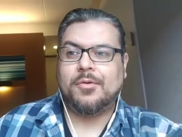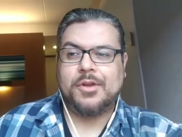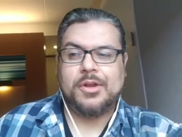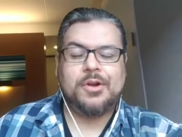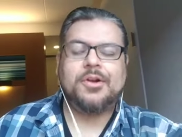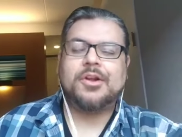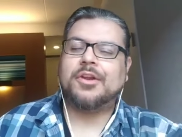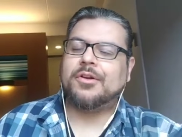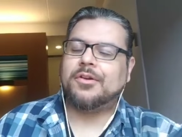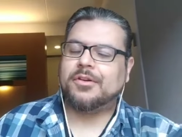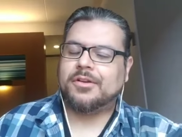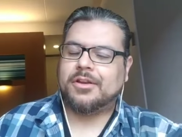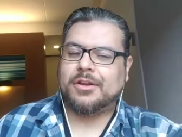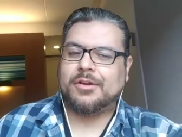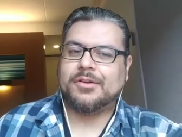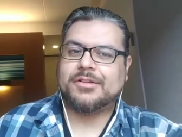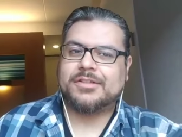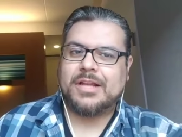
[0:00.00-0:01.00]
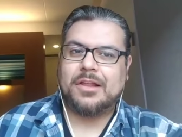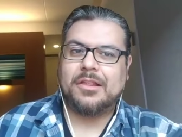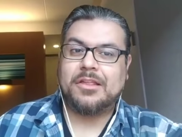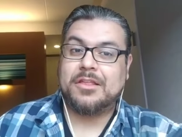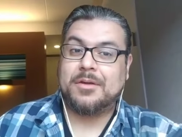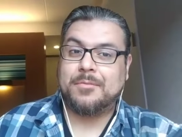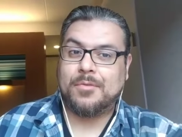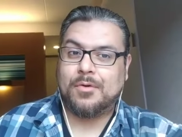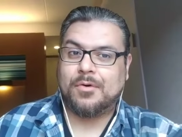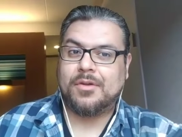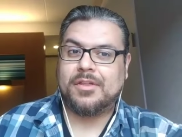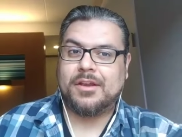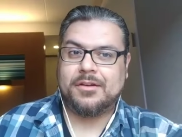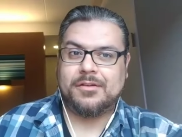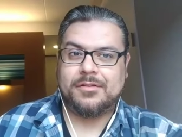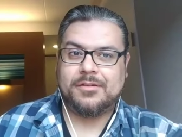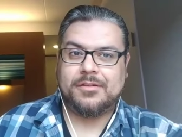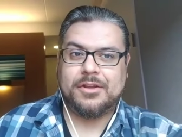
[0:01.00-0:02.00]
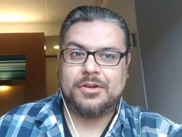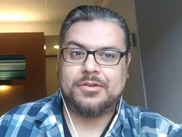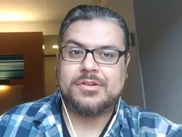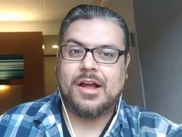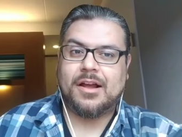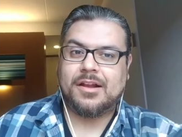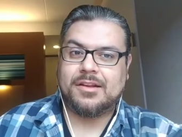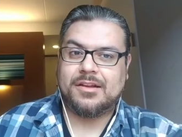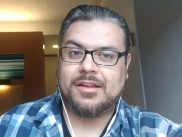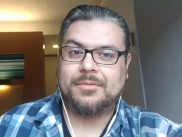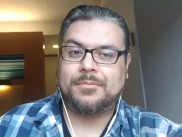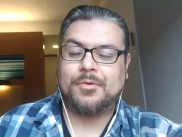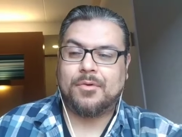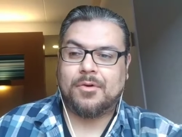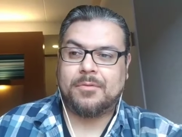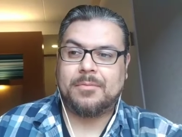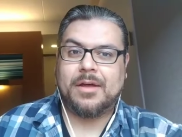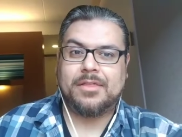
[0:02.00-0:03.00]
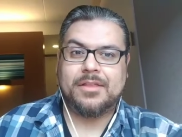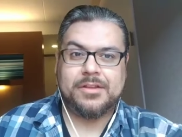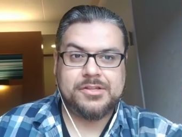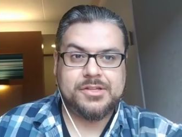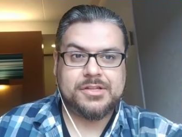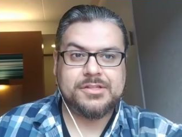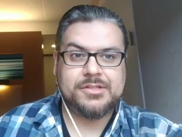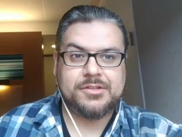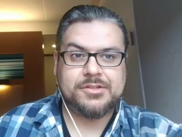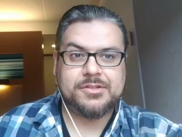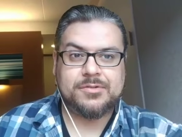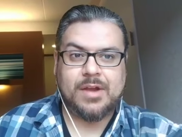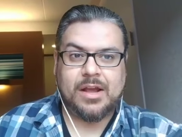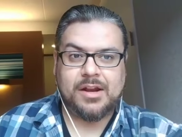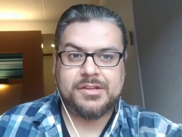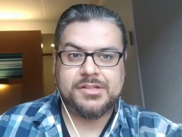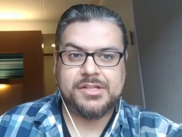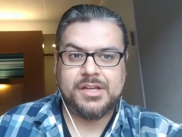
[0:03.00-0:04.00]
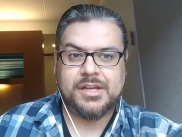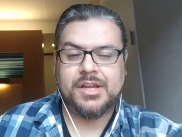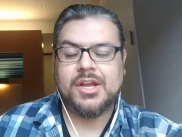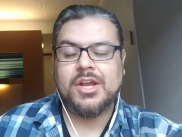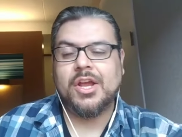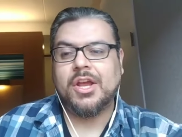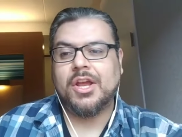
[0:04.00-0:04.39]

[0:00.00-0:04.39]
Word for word: You're you're you're telling them more than you're talking to them more about than just a strategy.